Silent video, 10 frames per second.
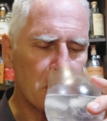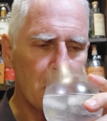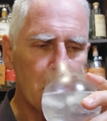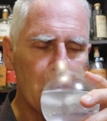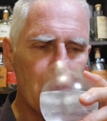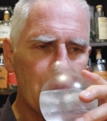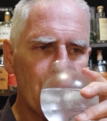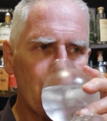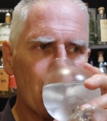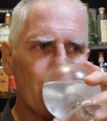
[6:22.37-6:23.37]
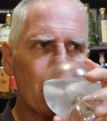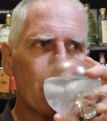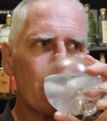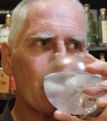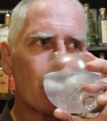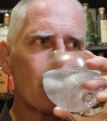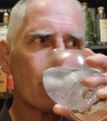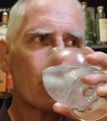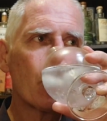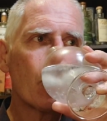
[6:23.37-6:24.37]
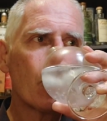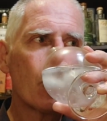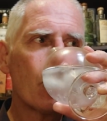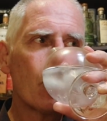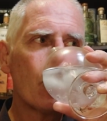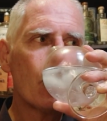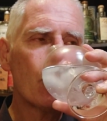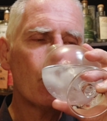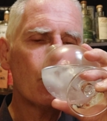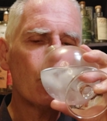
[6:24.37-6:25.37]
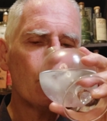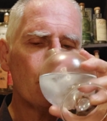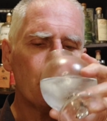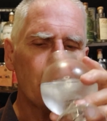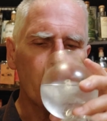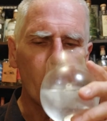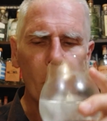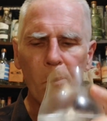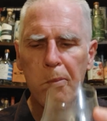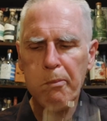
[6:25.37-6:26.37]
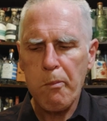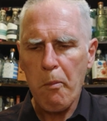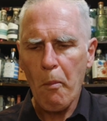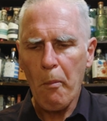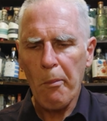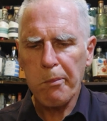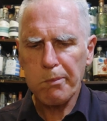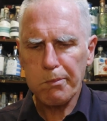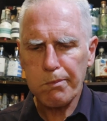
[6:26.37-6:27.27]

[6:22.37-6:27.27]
(no one is talking)